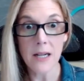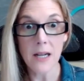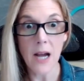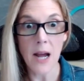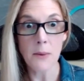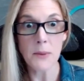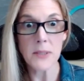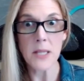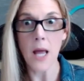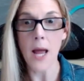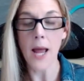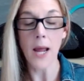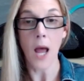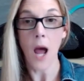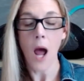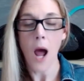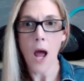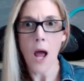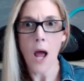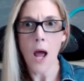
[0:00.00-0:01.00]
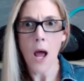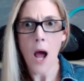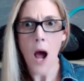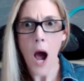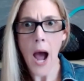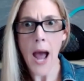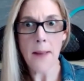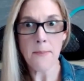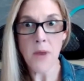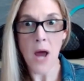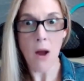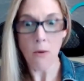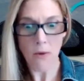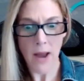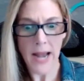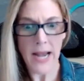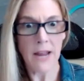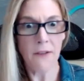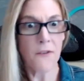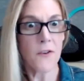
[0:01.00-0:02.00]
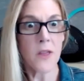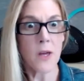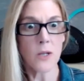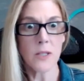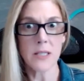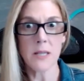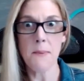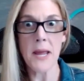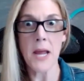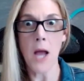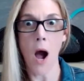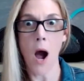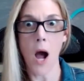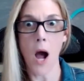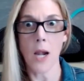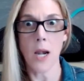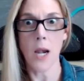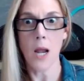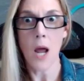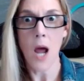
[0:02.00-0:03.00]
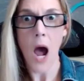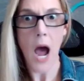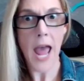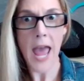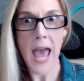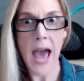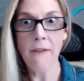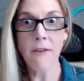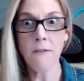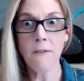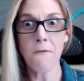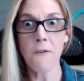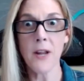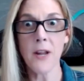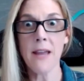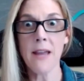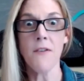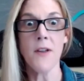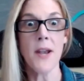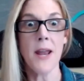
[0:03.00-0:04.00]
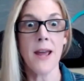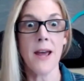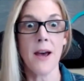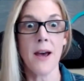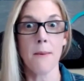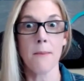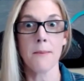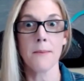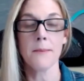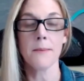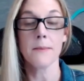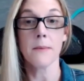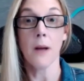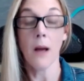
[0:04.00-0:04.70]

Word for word: I was like, I'm not ready for those to be gone. I haven't forgiven him.